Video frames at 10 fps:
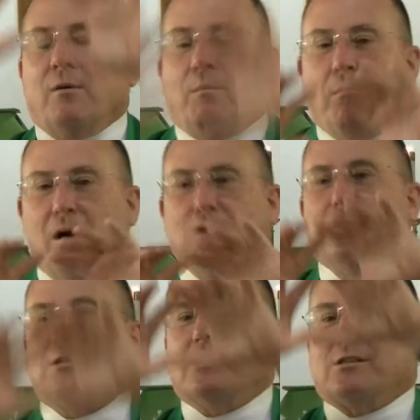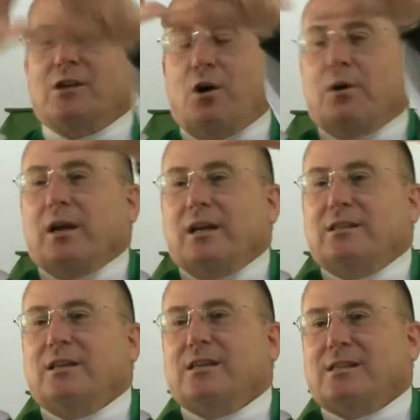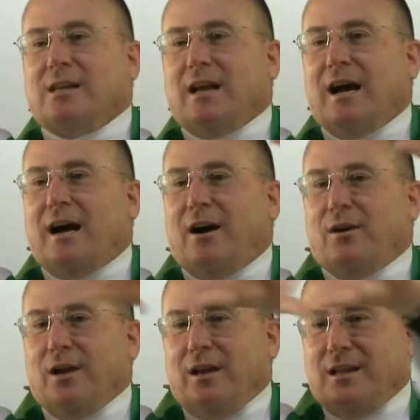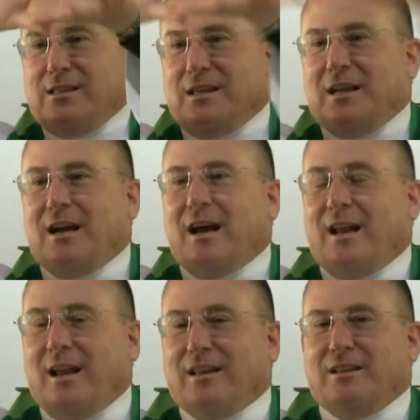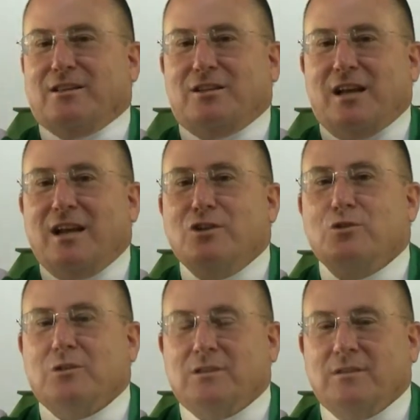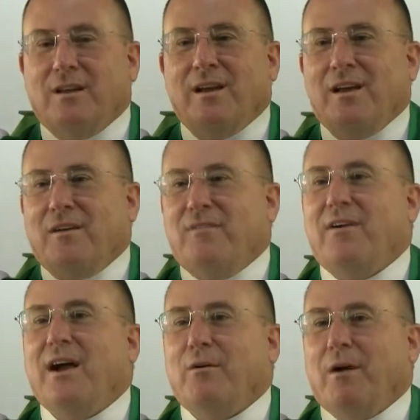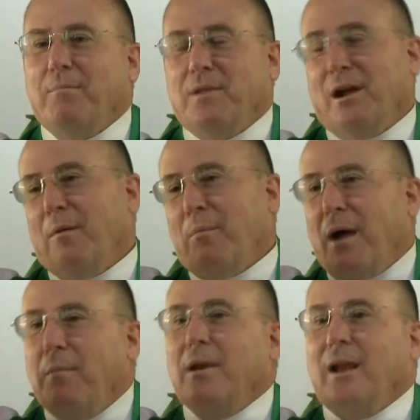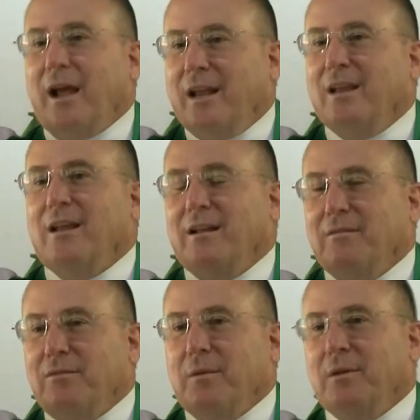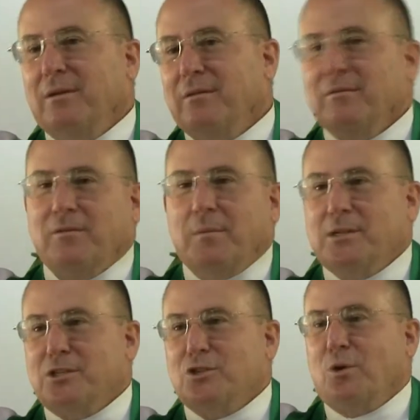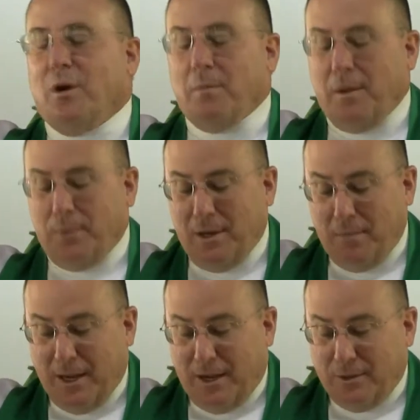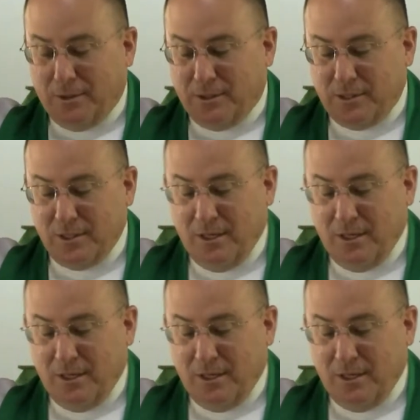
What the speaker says: Moses is going into this cloud, and they seem kind of like this dangerous fire up there, probably lightning from a storm up in the mountains.